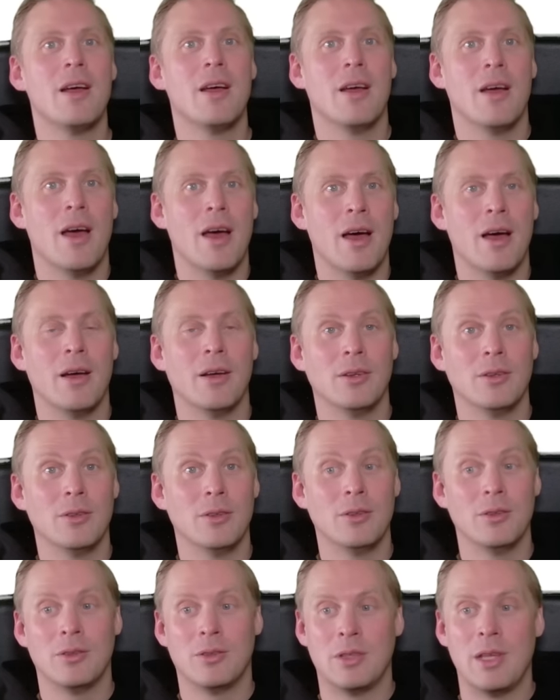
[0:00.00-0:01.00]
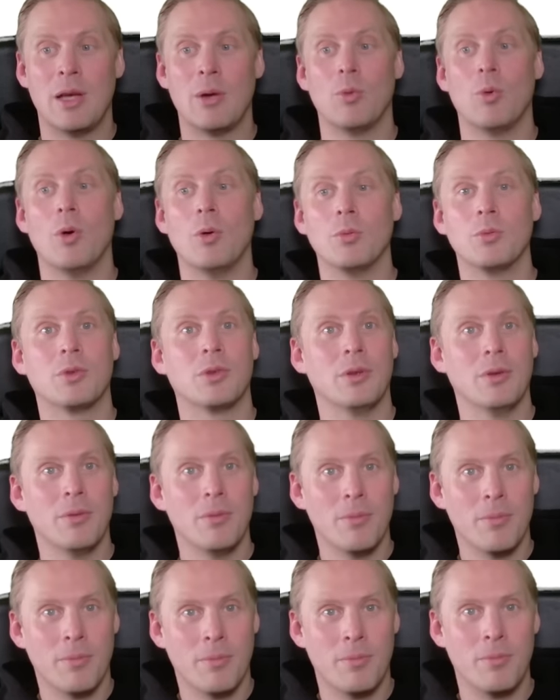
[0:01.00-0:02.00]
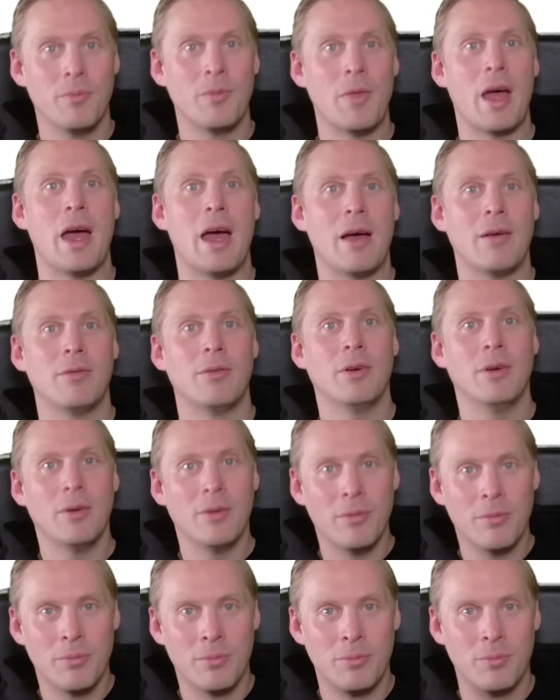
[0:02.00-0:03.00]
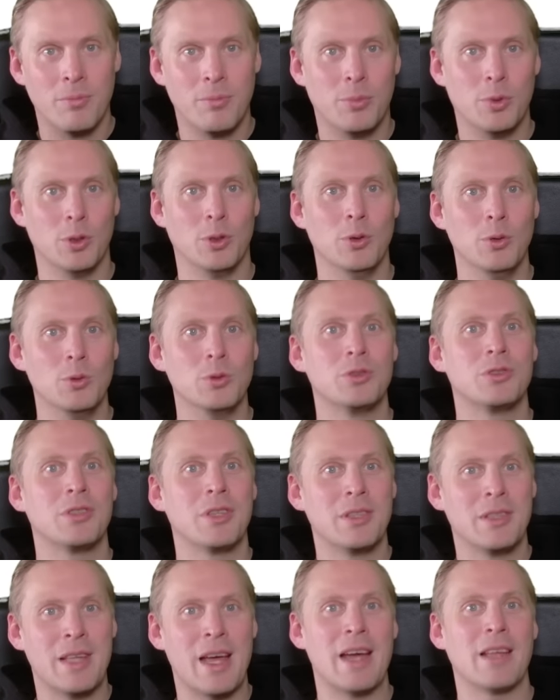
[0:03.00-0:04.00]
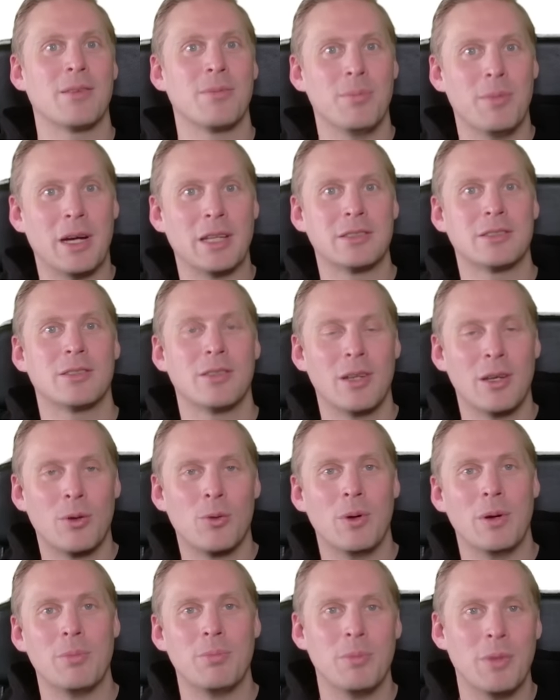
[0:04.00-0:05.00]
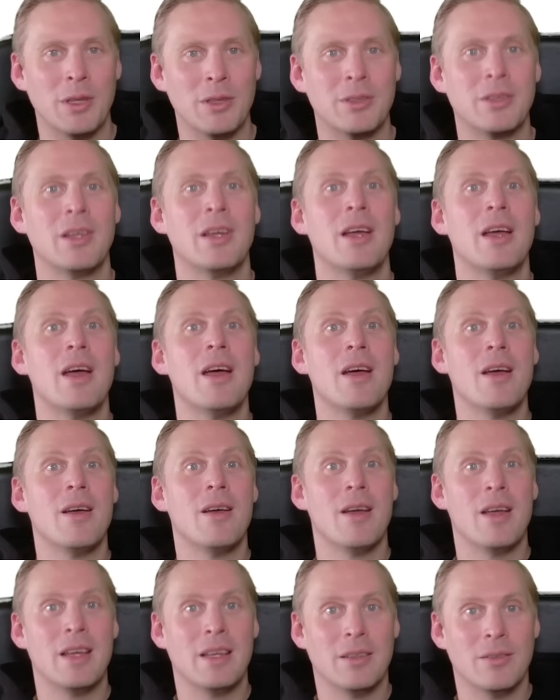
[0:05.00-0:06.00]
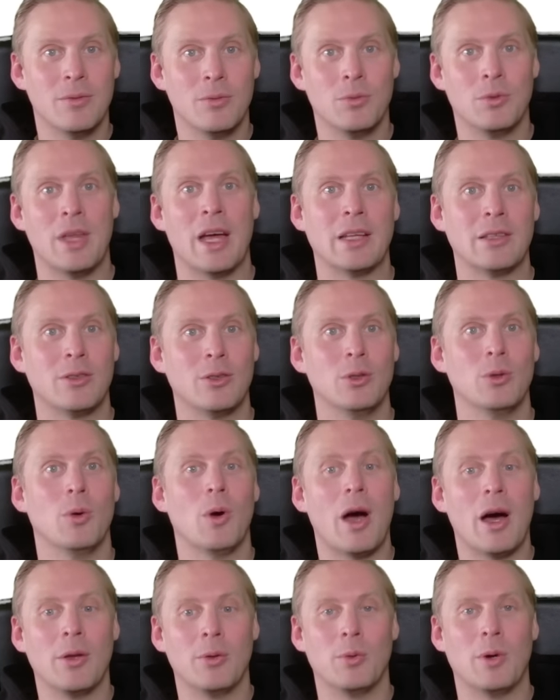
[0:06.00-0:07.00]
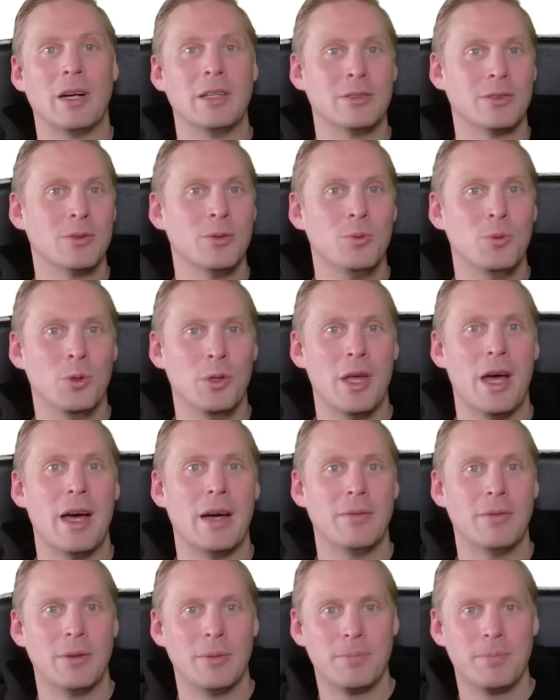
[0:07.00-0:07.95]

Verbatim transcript: uh, they won't have produced that much equipment that you otherwise would have.